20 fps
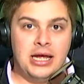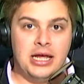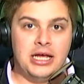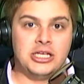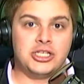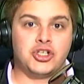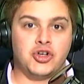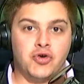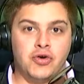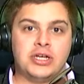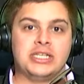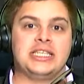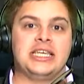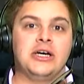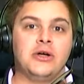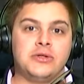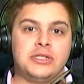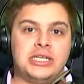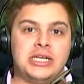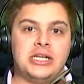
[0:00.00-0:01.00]
is Chris
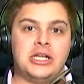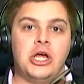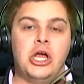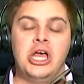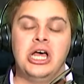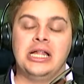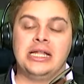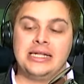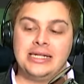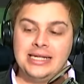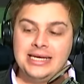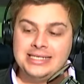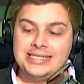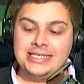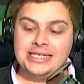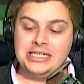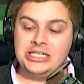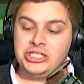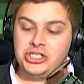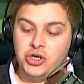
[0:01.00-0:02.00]
Hilton.
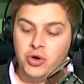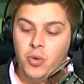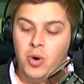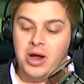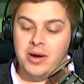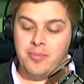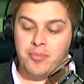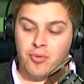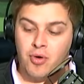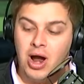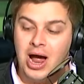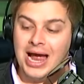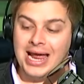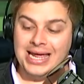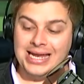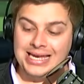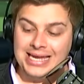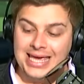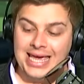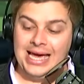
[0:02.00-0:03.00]
Listen to what
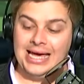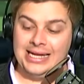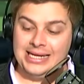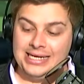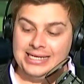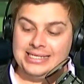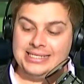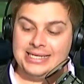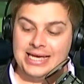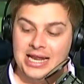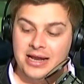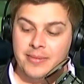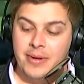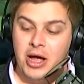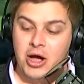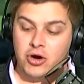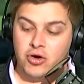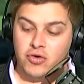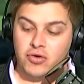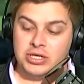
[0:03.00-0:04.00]
Brian Kelly said
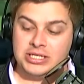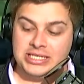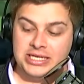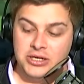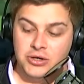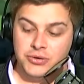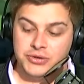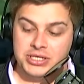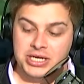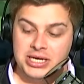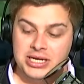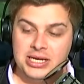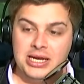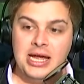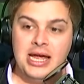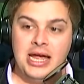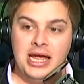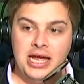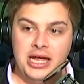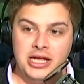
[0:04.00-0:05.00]
about Chris Hilton
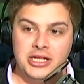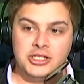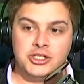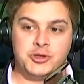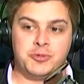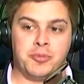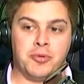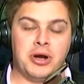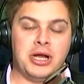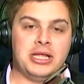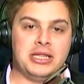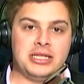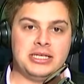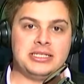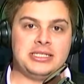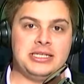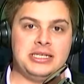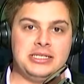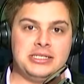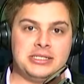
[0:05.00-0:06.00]
in spring
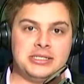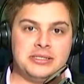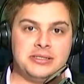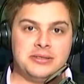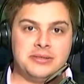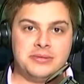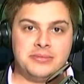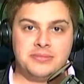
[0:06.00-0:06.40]
this season.